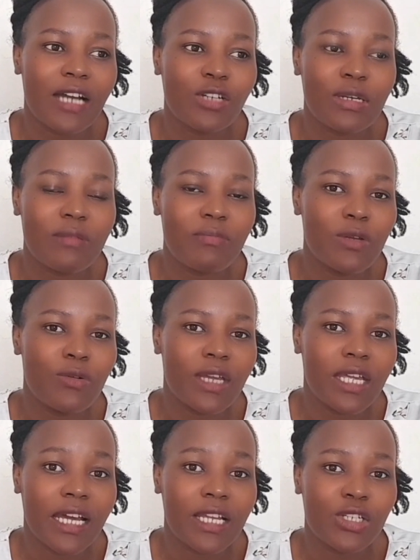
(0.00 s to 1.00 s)
actually be
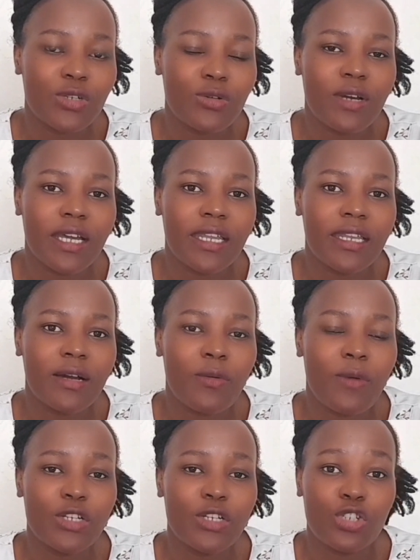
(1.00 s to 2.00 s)
looking at you and
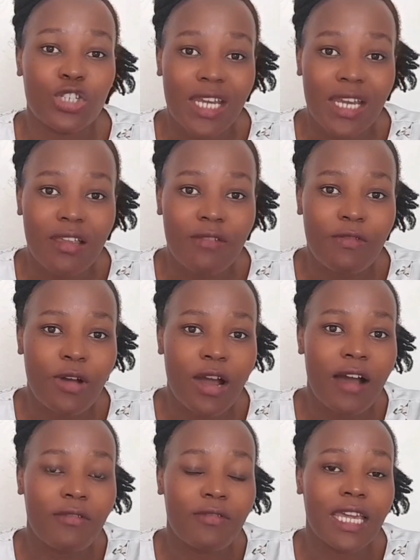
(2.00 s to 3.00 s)
want to check if you
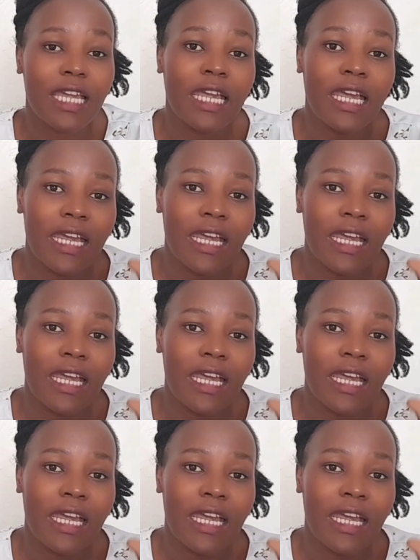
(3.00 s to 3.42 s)
have the